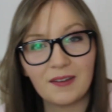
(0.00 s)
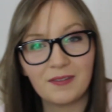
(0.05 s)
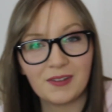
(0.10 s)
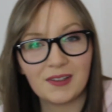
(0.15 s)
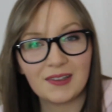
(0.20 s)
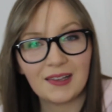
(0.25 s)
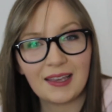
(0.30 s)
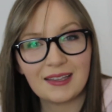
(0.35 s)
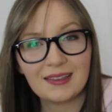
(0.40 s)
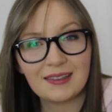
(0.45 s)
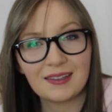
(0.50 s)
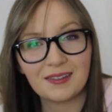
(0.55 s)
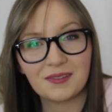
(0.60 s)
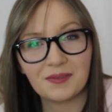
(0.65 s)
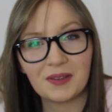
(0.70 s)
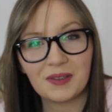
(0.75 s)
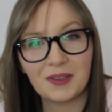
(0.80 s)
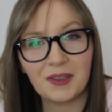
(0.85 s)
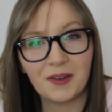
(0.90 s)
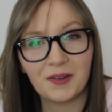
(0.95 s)
If you like this
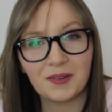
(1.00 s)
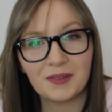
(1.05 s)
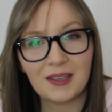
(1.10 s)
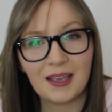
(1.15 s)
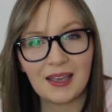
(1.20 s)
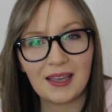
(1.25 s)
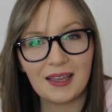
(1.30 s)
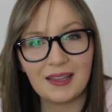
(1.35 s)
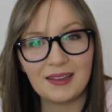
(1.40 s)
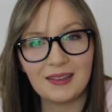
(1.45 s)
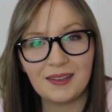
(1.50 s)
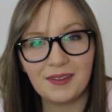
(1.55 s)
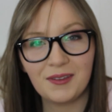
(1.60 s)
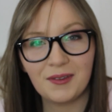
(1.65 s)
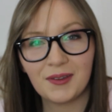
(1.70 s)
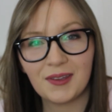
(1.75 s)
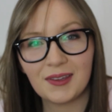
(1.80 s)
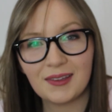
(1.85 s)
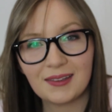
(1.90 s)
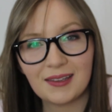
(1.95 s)
video, then
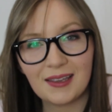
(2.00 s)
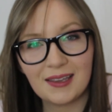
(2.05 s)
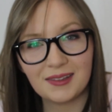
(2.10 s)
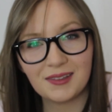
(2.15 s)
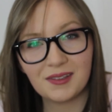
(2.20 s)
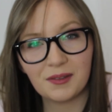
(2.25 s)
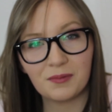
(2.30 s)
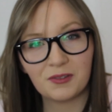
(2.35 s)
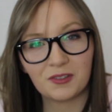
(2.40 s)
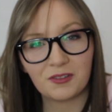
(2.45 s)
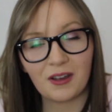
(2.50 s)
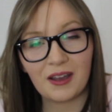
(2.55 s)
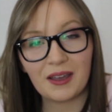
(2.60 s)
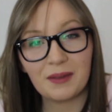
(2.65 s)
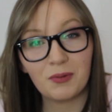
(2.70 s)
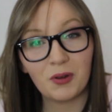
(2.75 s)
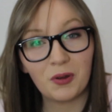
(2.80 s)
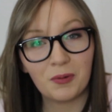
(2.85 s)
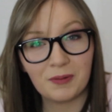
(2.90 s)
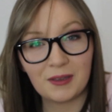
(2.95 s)
you can hit
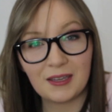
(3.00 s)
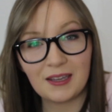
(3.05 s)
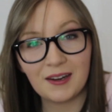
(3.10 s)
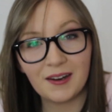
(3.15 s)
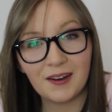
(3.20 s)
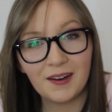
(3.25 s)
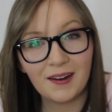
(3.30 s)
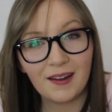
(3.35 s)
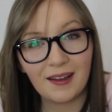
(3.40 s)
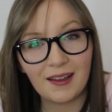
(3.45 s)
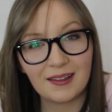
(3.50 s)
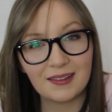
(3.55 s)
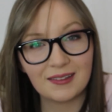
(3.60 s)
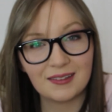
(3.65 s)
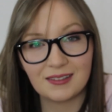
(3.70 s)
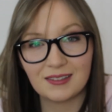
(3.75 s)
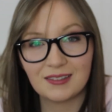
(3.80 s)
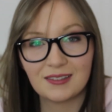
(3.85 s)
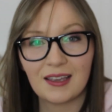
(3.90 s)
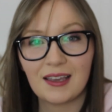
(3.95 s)
subscribe up here,
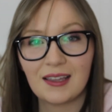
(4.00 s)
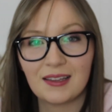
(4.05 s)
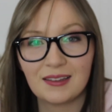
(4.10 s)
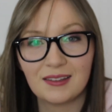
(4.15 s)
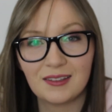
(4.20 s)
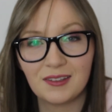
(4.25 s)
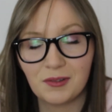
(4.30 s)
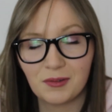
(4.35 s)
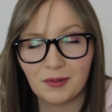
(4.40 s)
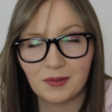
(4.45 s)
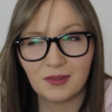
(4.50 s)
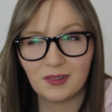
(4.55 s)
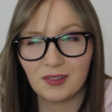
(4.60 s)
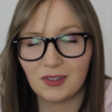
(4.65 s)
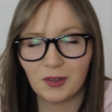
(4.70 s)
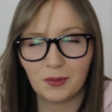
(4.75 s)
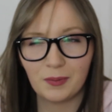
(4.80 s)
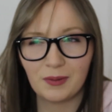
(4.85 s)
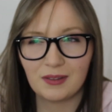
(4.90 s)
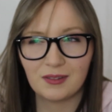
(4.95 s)
and then
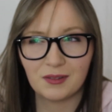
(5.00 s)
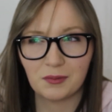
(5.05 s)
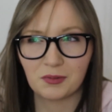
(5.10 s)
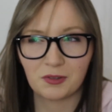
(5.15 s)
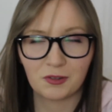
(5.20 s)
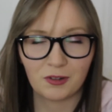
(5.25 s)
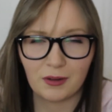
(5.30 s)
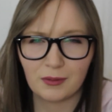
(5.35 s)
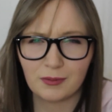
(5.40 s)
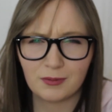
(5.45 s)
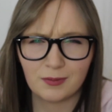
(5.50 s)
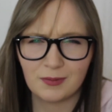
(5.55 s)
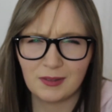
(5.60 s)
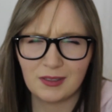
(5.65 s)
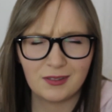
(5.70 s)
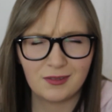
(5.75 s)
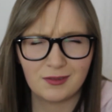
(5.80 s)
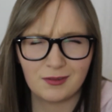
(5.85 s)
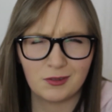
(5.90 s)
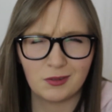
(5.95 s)
you'll be subscribed to
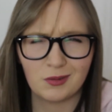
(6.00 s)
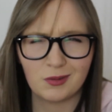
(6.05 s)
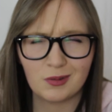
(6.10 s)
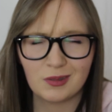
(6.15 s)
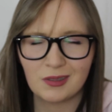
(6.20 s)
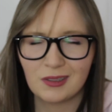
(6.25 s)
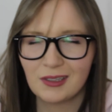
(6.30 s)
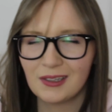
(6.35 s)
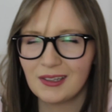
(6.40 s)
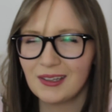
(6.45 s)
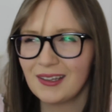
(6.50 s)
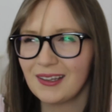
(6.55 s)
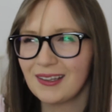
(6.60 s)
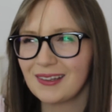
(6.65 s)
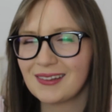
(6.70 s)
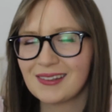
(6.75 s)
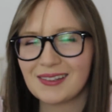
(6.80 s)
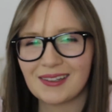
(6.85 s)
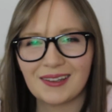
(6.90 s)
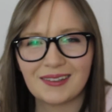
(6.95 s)
me. Duh.
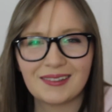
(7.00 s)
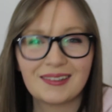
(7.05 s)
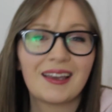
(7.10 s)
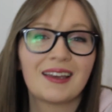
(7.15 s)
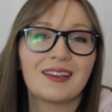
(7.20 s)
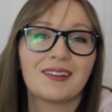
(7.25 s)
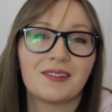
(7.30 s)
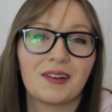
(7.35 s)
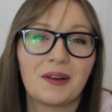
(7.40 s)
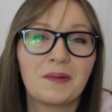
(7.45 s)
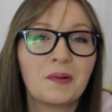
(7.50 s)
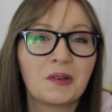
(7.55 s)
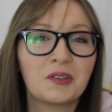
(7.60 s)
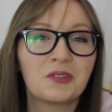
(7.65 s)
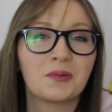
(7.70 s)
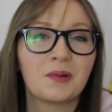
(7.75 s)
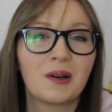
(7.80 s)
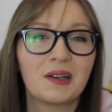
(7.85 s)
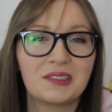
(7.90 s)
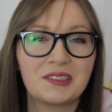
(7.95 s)
So thanks very
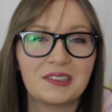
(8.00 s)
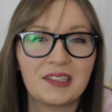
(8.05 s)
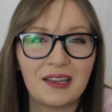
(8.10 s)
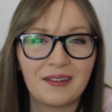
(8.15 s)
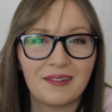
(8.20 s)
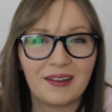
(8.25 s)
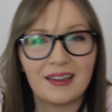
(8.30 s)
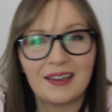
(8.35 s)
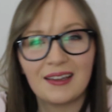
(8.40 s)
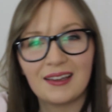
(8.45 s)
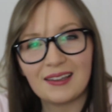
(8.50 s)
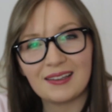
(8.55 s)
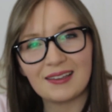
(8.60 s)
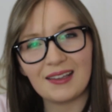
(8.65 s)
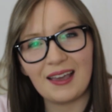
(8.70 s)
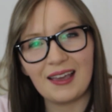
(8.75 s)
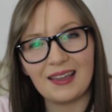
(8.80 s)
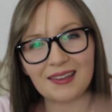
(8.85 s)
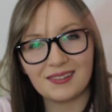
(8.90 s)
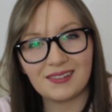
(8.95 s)
much for watching anyway.
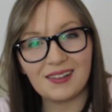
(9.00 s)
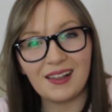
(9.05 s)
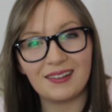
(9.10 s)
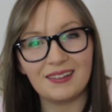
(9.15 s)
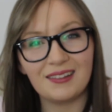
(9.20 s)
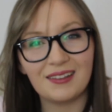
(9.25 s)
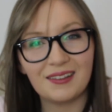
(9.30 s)
Slán.